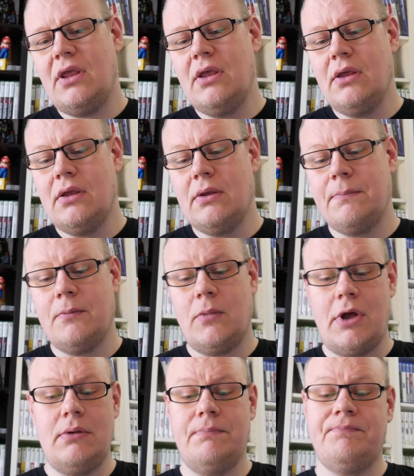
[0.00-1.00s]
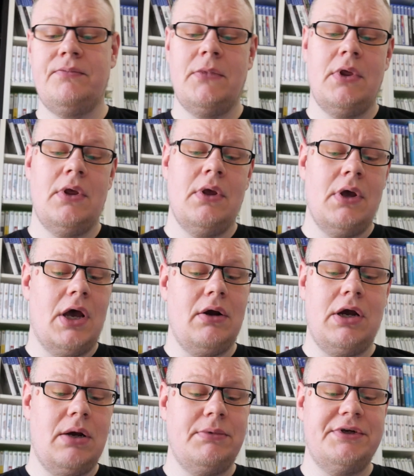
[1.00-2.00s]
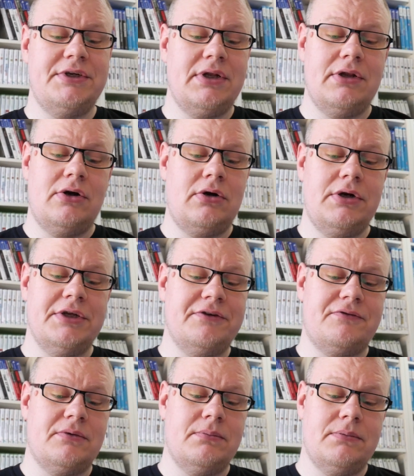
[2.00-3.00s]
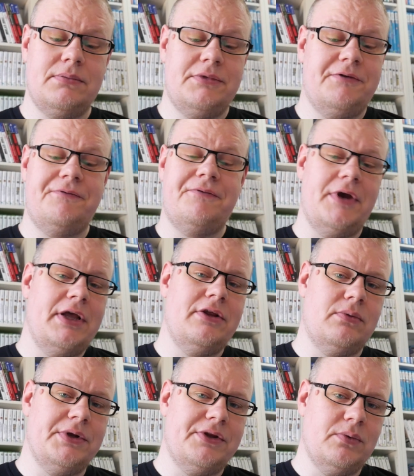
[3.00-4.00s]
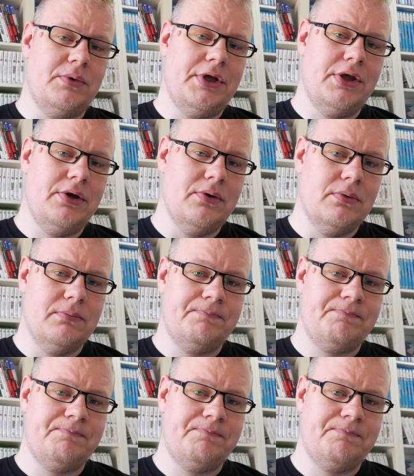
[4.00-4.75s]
Well, how come they didn't learn this from the failure with the Wii U?